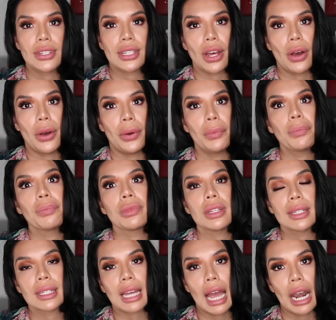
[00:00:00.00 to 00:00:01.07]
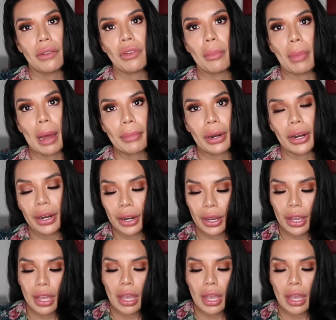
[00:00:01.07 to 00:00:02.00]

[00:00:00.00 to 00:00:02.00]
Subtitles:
so it's kind of a bummer.